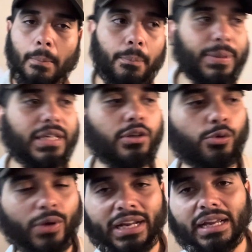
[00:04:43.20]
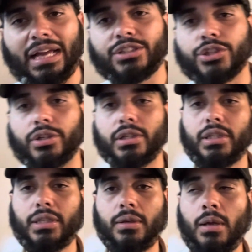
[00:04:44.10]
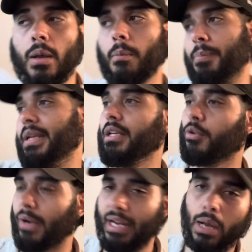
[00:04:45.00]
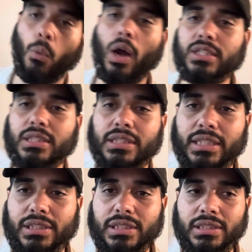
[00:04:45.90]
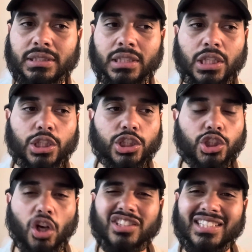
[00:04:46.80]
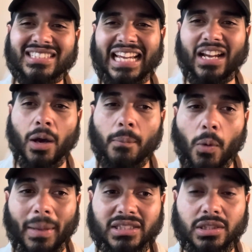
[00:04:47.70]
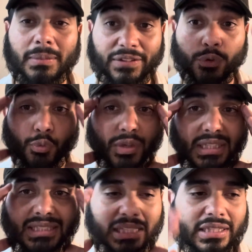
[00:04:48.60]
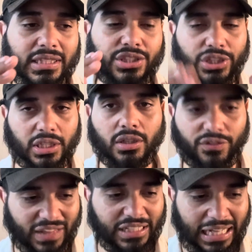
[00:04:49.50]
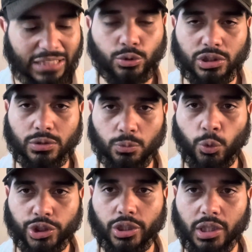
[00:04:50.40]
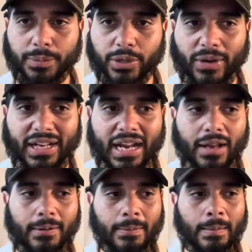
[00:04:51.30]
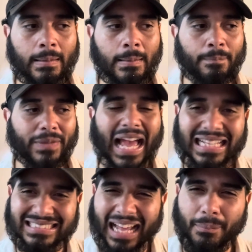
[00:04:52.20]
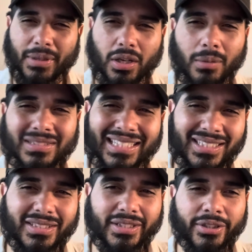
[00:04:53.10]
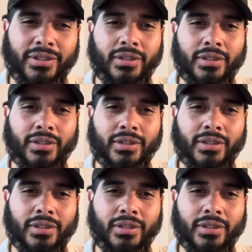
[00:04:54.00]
being great at journaling, being great at washing dishes starts to take up momentum if you really set the agenda of that's what you're going to be great at. As that becomes easier,